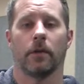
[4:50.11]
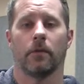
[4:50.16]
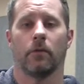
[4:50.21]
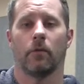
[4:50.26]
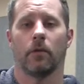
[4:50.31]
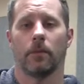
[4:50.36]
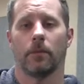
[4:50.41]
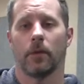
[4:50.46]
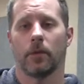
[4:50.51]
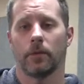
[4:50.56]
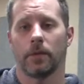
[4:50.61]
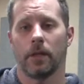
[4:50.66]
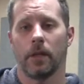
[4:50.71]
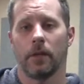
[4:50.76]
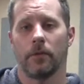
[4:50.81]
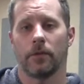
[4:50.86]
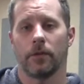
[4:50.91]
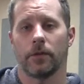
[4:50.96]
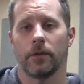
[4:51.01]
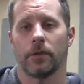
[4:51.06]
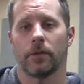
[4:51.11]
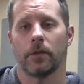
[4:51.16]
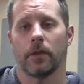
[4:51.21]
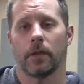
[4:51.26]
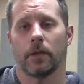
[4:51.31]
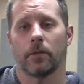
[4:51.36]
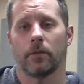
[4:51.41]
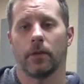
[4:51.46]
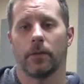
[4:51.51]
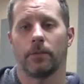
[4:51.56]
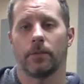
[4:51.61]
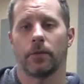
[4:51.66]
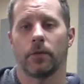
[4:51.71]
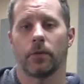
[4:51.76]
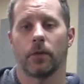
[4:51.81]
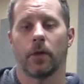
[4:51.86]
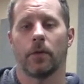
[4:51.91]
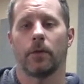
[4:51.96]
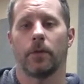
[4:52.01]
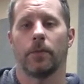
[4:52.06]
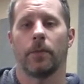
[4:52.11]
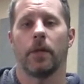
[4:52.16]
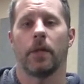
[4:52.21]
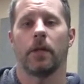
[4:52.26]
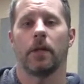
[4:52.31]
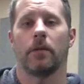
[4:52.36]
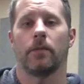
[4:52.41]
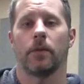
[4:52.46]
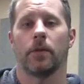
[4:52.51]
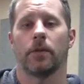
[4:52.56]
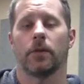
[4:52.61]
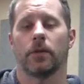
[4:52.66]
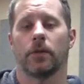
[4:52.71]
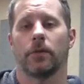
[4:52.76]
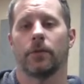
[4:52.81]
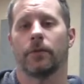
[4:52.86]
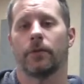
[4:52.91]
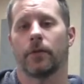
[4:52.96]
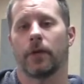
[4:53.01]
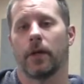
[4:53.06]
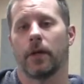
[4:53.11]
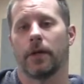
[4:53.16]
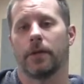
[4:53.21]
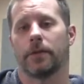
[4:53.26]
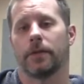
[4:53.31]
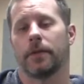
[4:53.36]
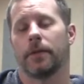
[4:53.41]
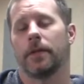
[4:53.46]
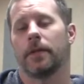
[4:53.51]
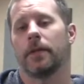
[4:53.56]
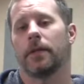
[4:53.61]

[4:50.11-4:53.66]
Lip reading: Well, a motif is just like a short repeating musical phrase.